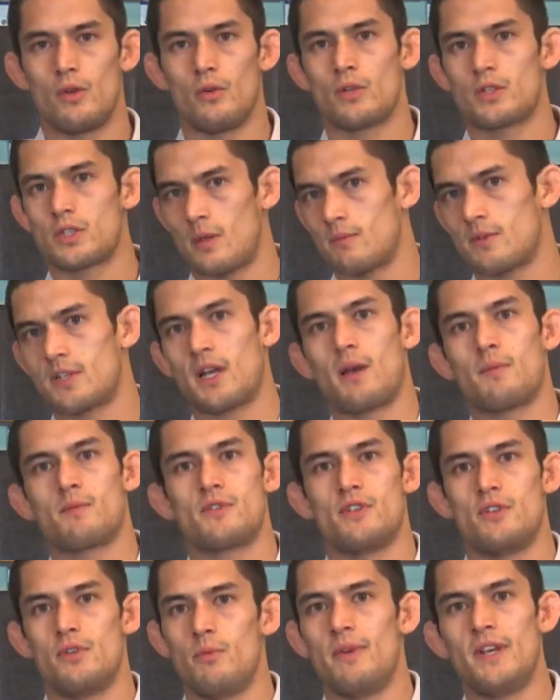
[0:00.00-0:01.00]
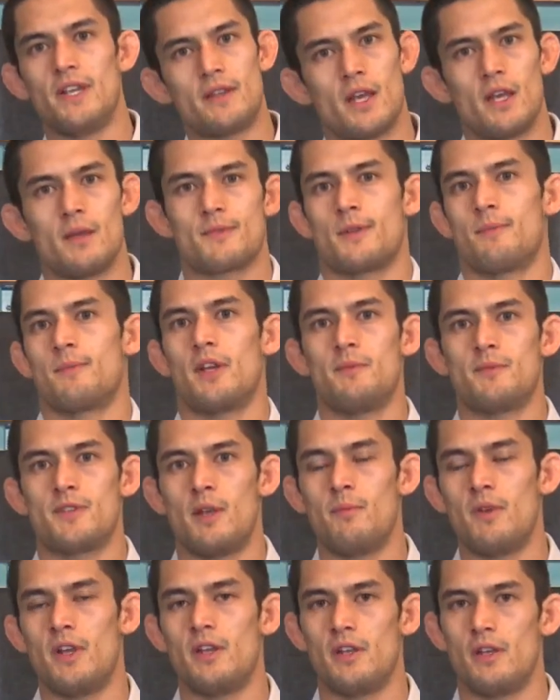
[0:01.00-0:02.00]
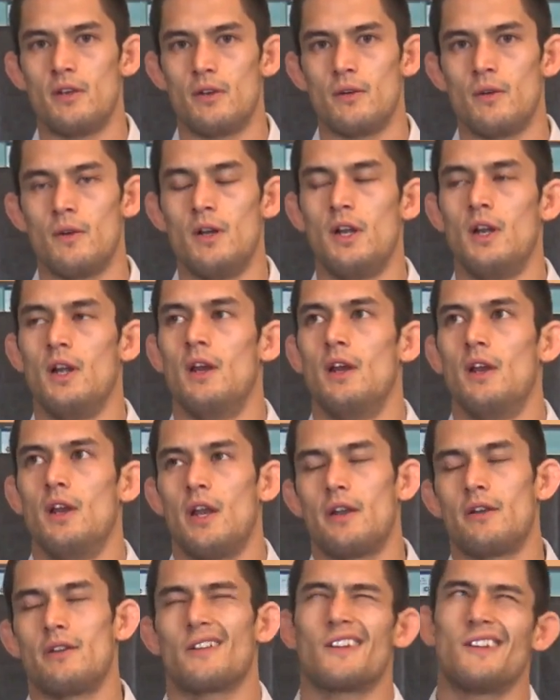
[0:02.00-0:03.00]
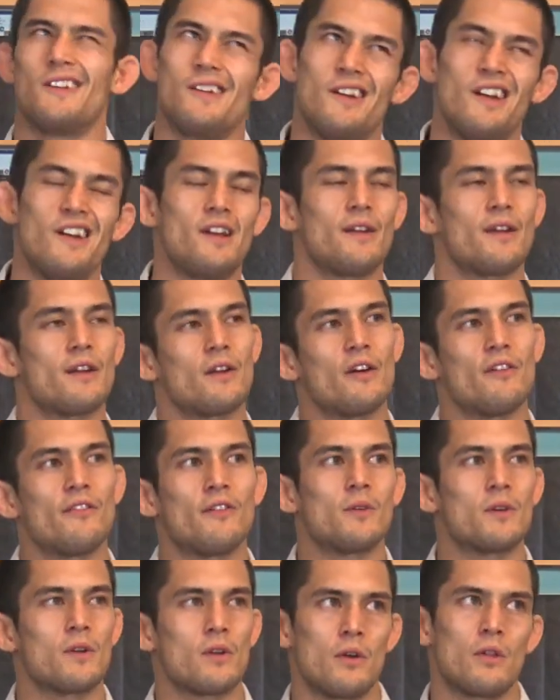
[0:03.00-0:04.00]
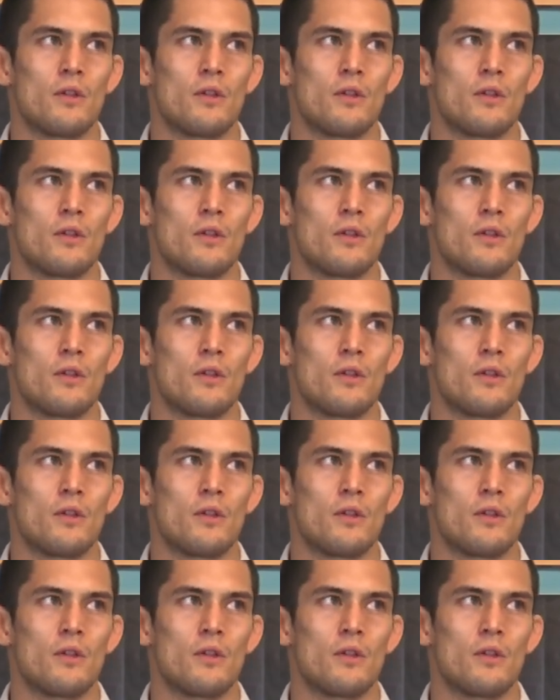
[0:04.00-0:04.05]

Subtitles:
sometimes you beat them, sometimes they beat you, and you're like, I don't know if I want to go